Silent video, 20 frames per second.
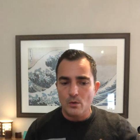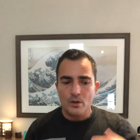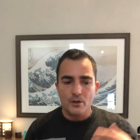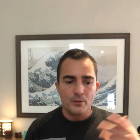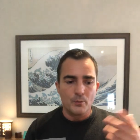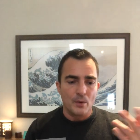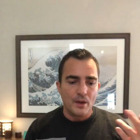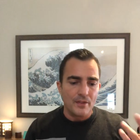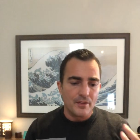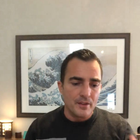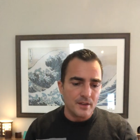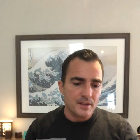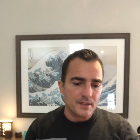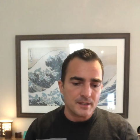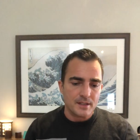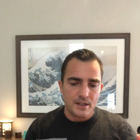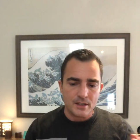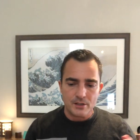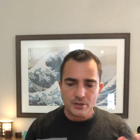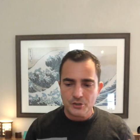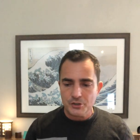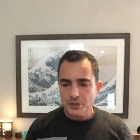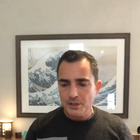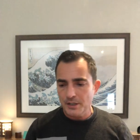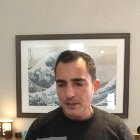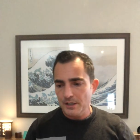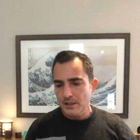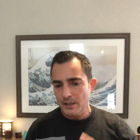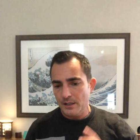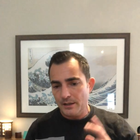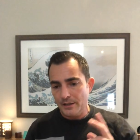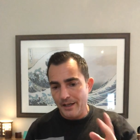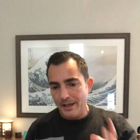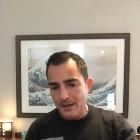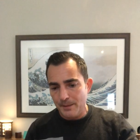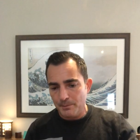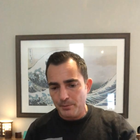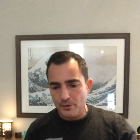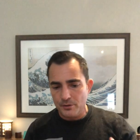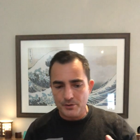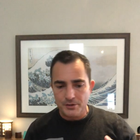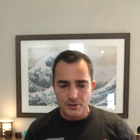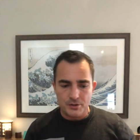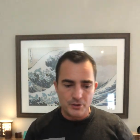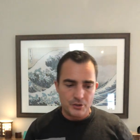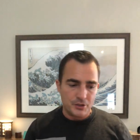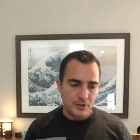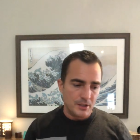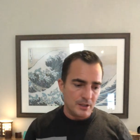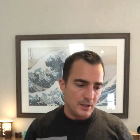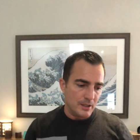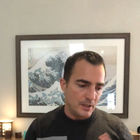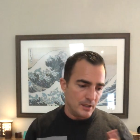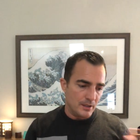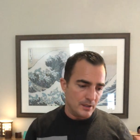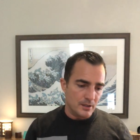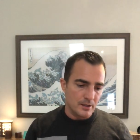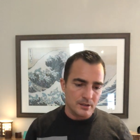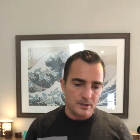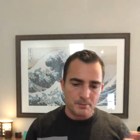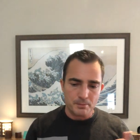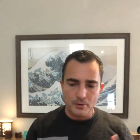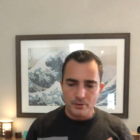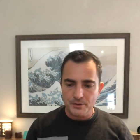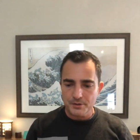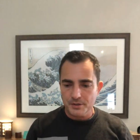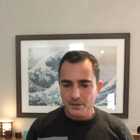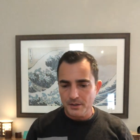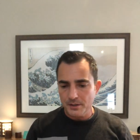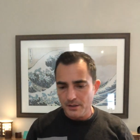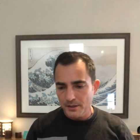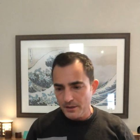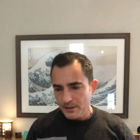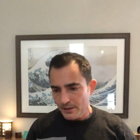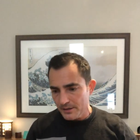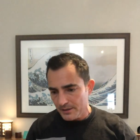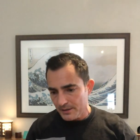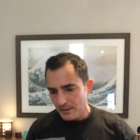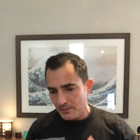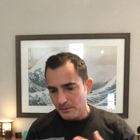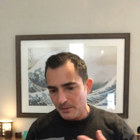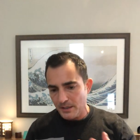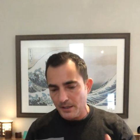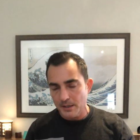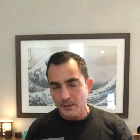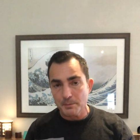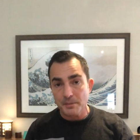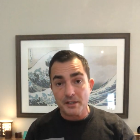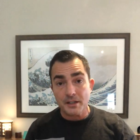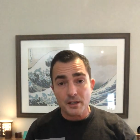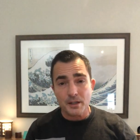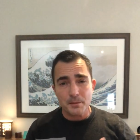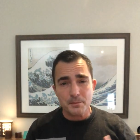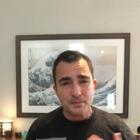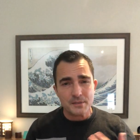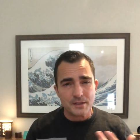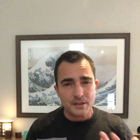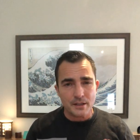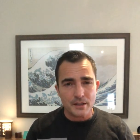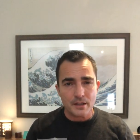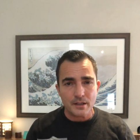well, when this ex cheated and that person cheated and this person did this to me, and it becomes